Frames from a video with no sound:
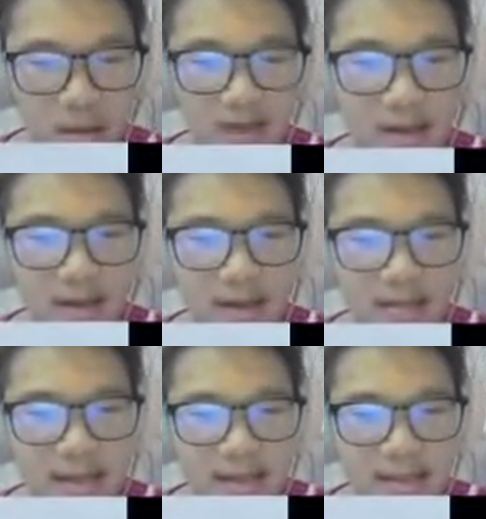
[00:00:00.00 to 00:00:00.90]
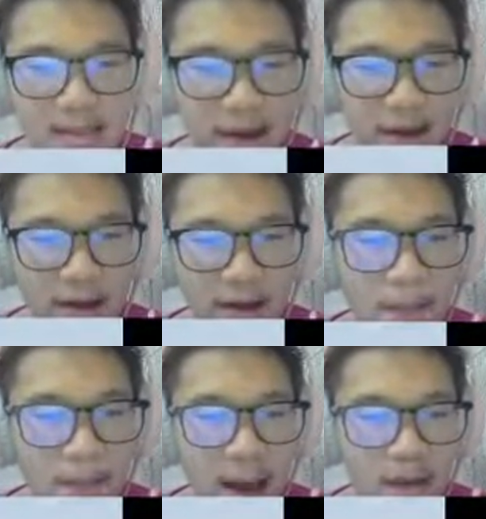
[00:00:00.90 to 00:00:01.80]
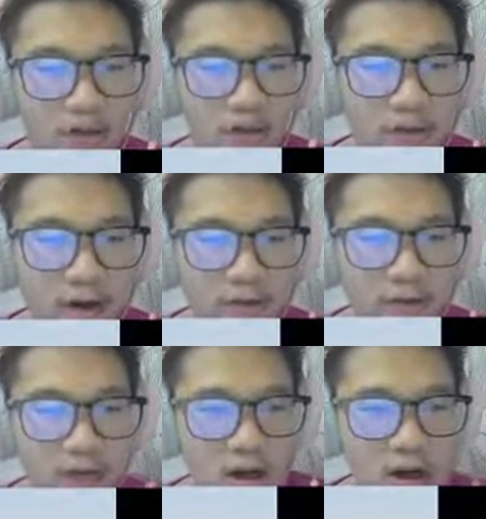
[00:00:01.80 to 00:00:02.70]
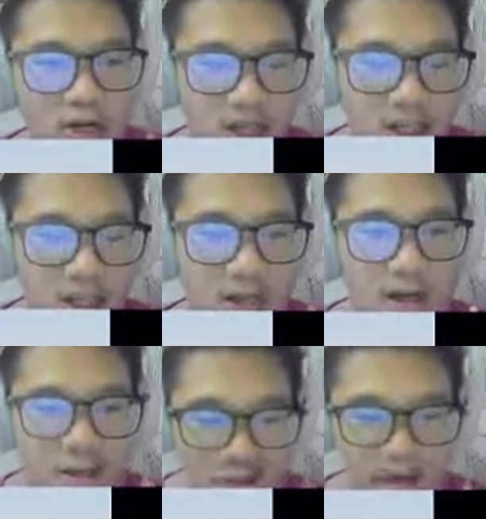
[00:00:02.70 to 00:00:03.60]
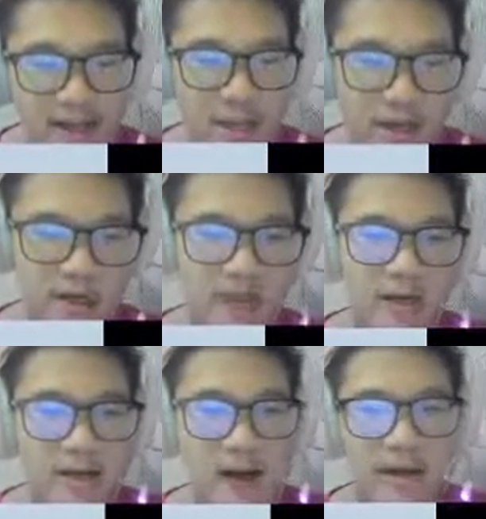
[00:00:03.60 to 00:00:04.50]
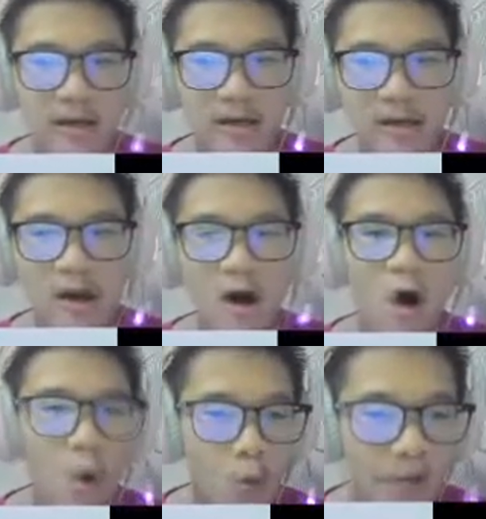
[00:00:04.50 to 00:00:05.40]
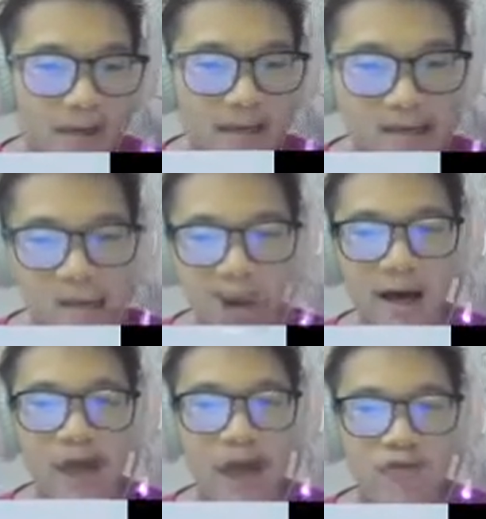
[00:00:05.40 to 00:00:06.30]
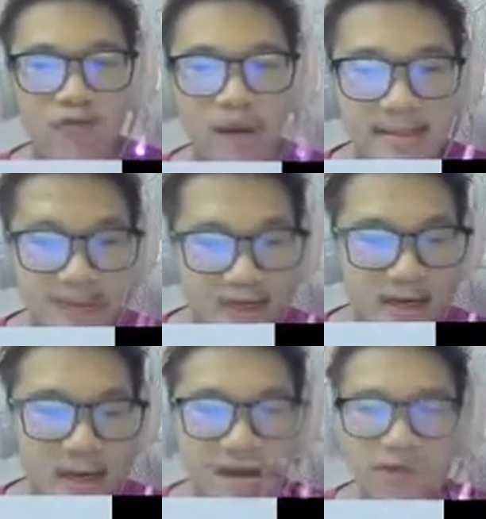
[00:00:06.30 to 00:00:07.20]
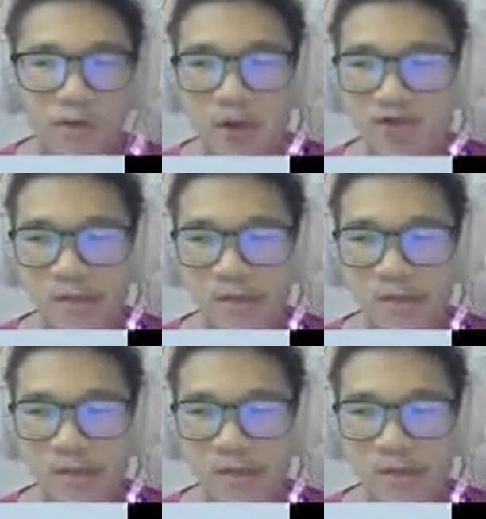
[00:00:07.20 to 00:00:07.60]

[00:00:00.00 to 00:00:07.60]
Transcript: Next slide is about a pilot nuclear fusion construction. So that actually the currently whole world is chasing the